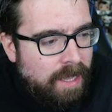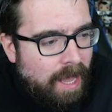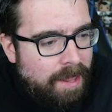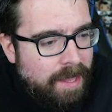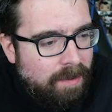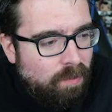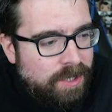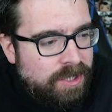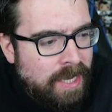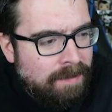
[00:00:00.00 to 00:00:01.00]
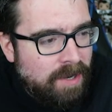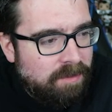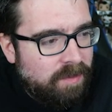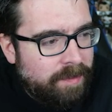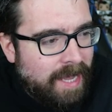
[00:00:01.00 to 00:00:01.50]
And then we teamed up
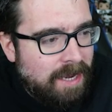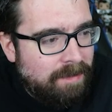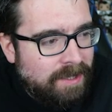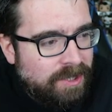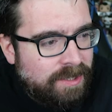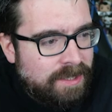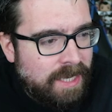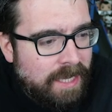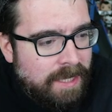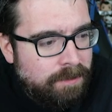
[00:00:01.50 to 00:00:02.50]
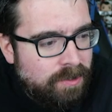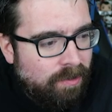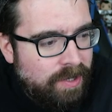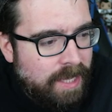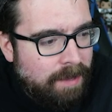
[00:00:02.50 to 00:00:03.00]
with him again at Manchester City. He was
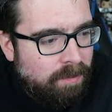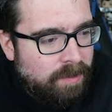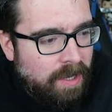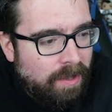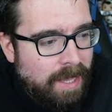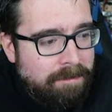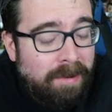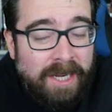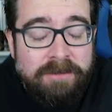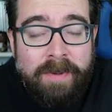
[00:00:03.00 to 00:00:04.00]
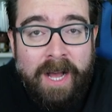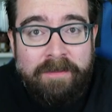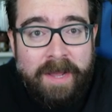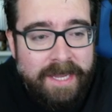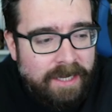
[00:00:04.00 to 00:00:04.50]
already there when we got there, plus part
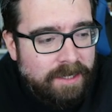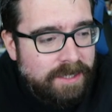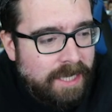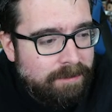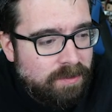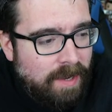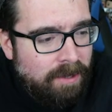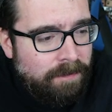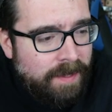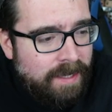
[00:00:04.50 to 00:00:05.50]
of my England team as well.